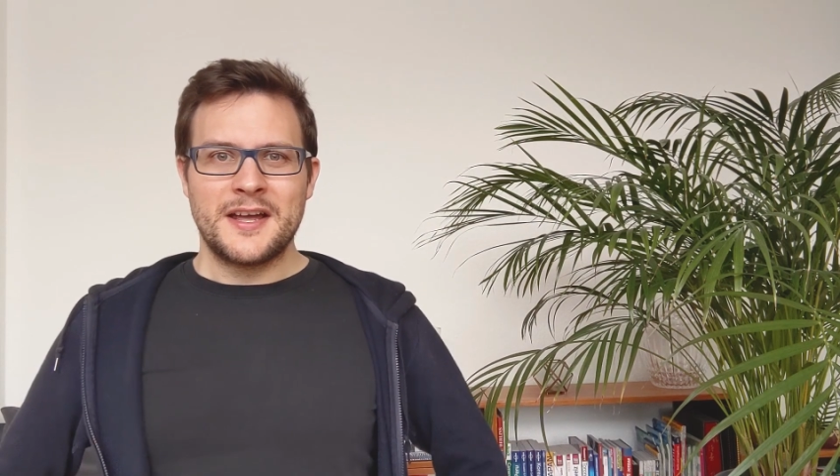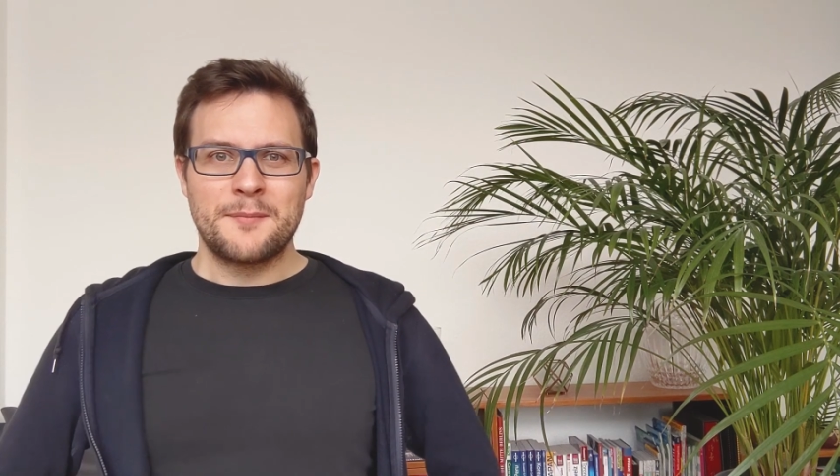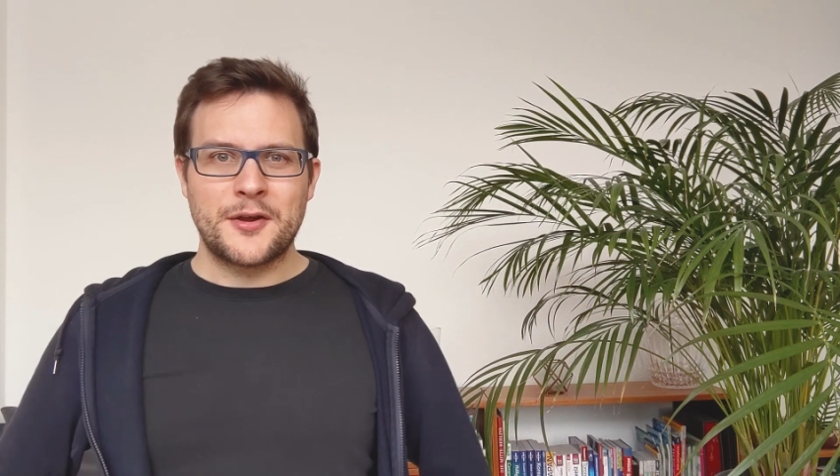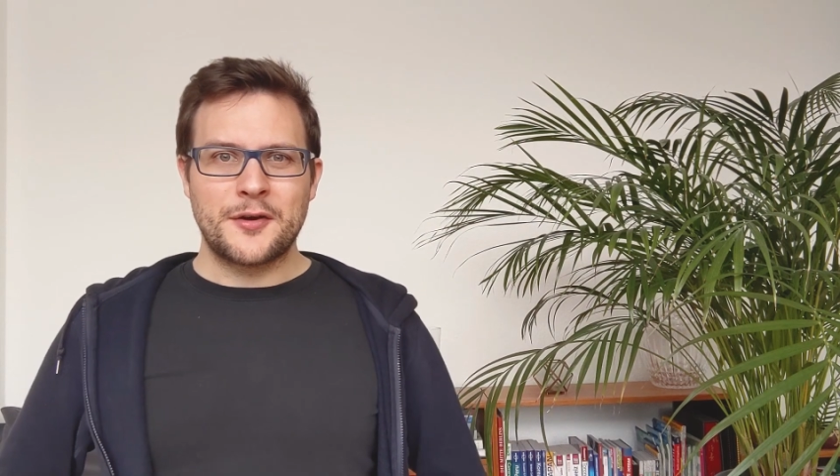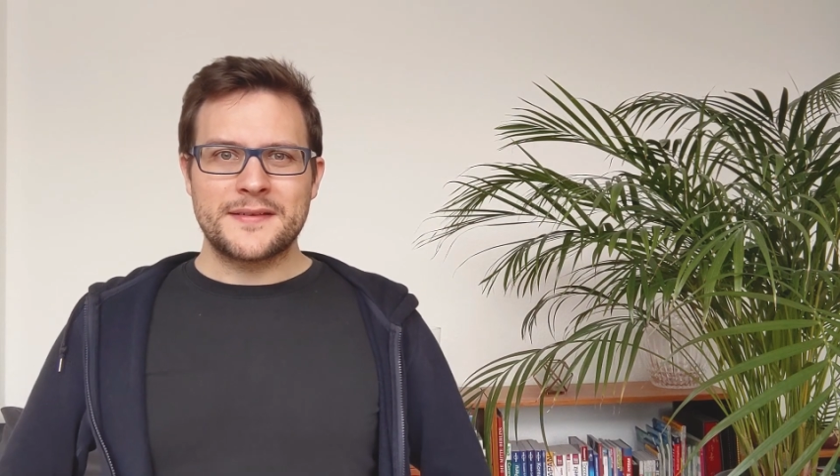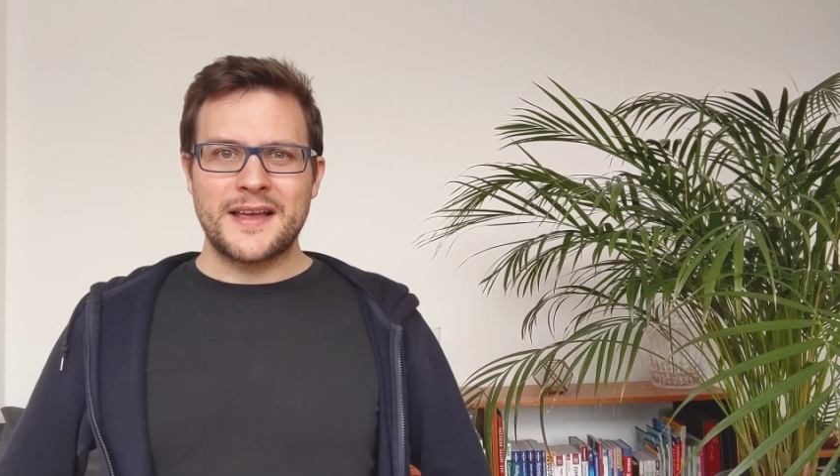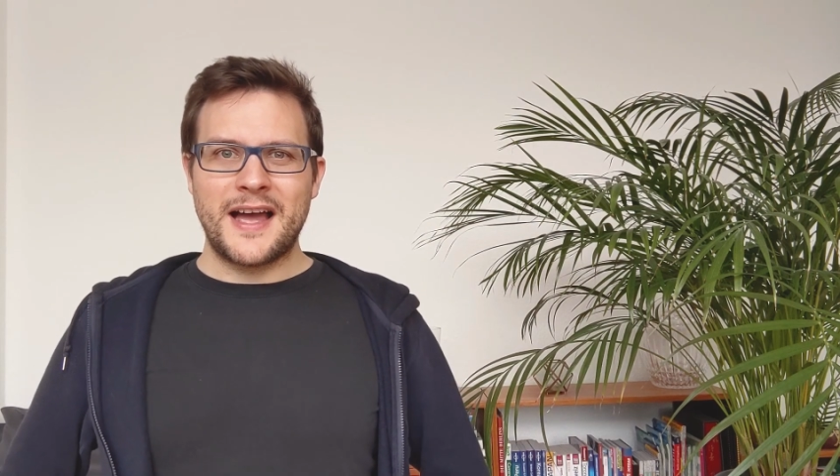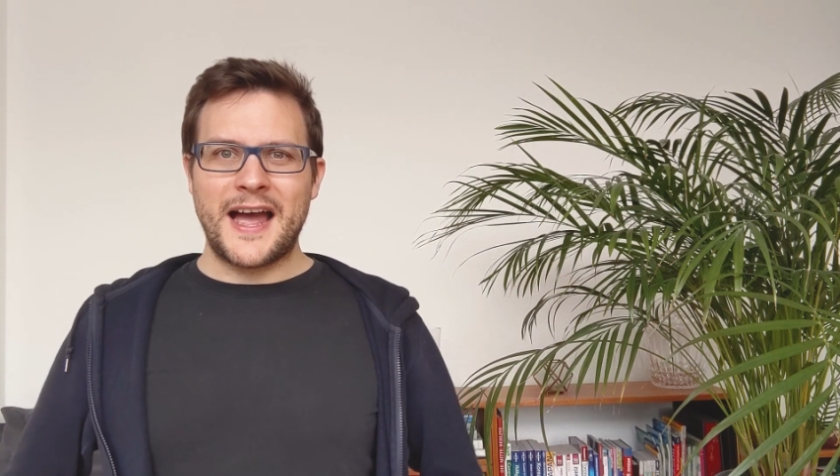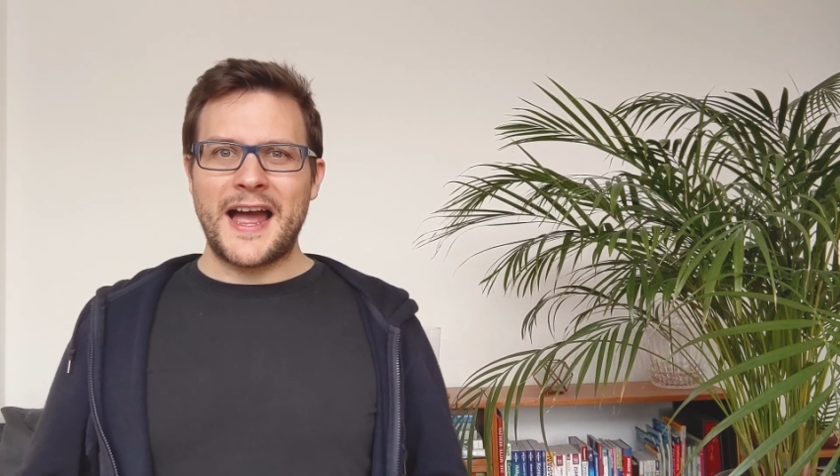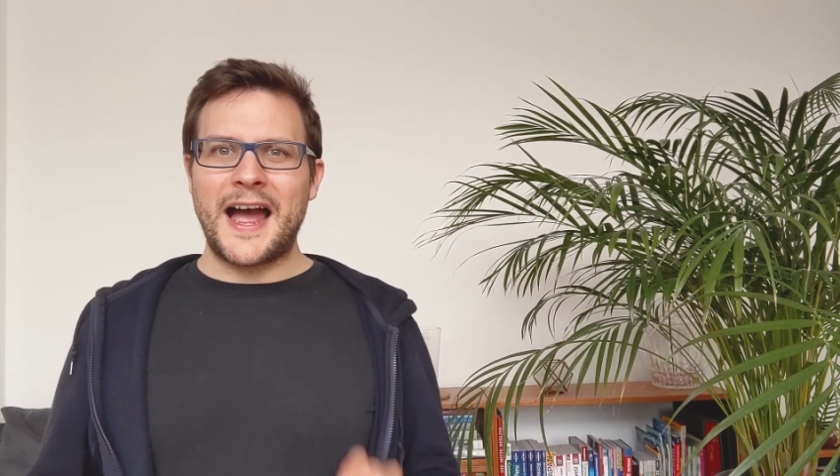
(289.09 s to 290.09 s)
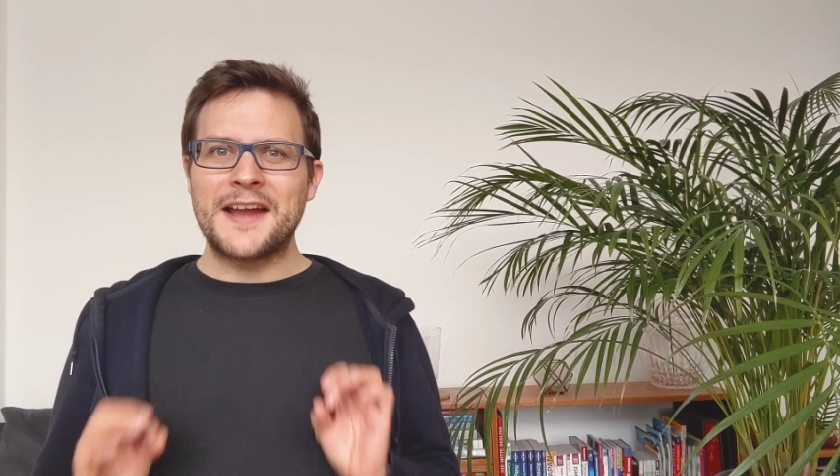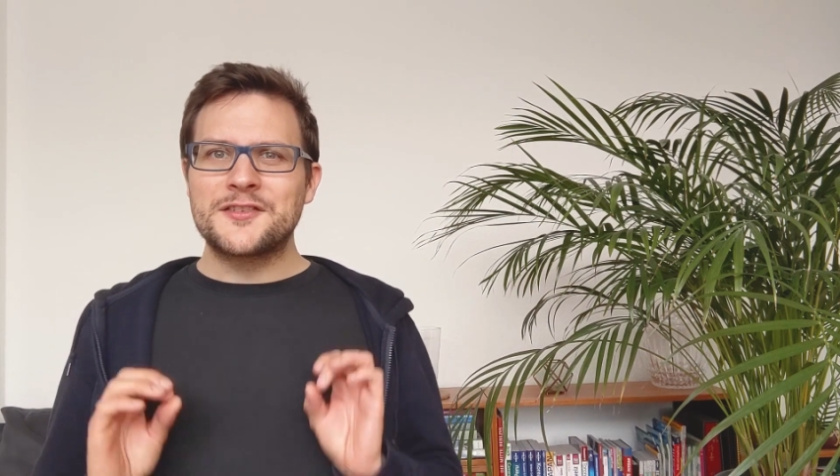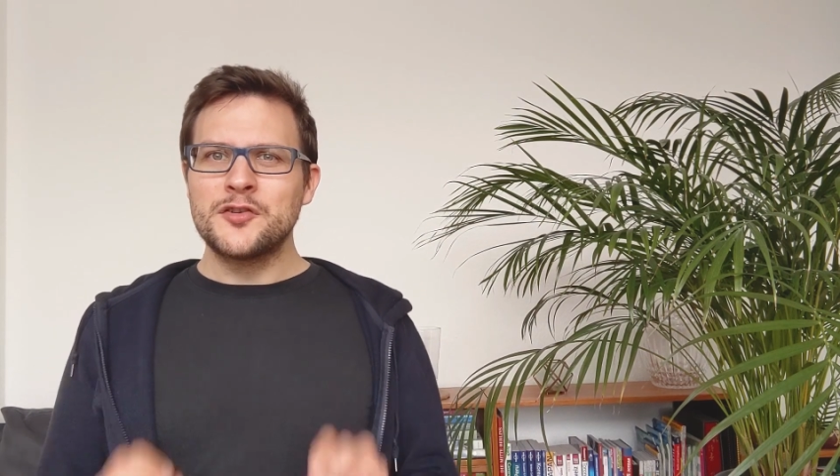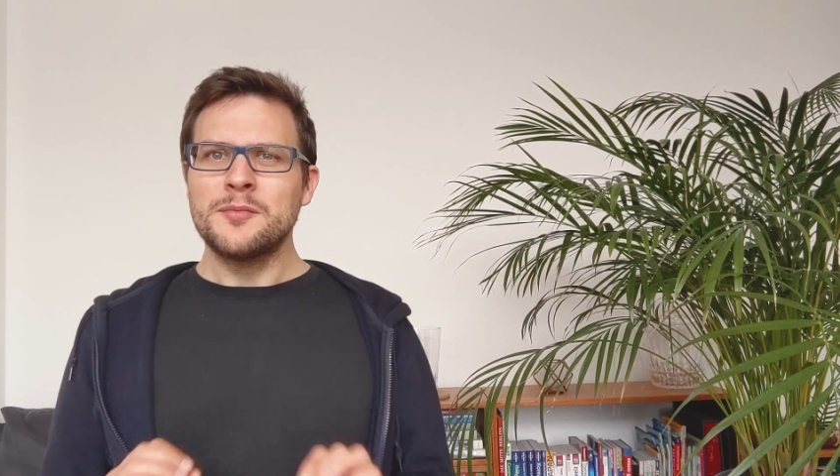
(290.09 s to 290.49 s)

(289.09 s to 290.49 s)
Because I do